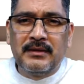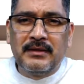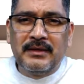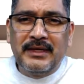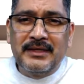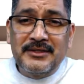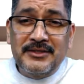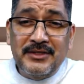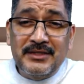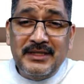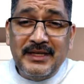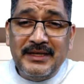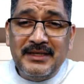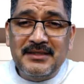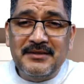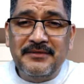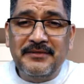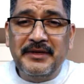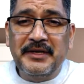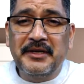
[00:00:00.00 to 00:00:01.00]
In
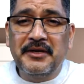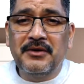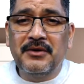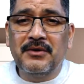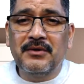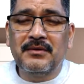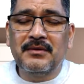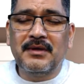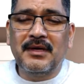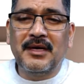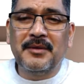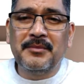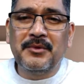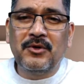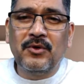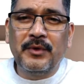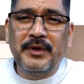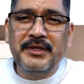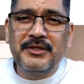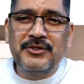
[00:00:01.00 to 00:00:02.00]
today's video, I'm
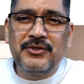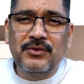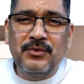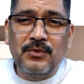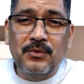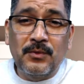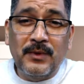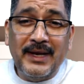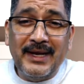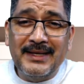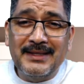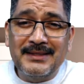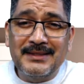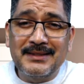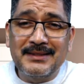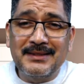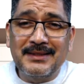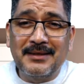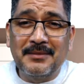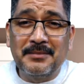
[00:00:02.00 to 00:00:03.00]
going to rant
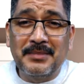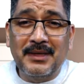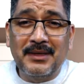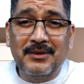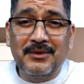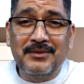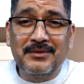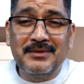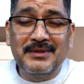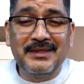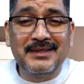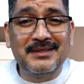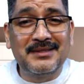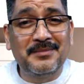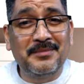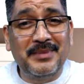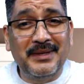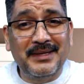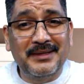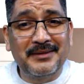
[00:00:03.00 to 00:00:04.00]
about
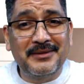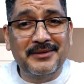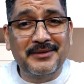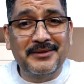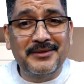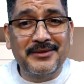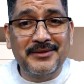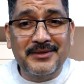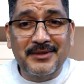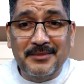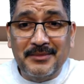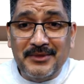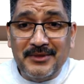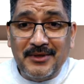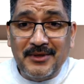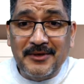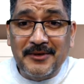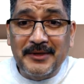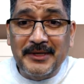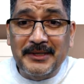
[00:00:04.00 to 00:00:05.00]
inspectors. I'm
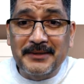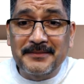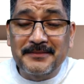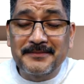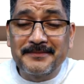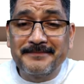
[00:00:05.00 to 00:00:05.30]
sorry.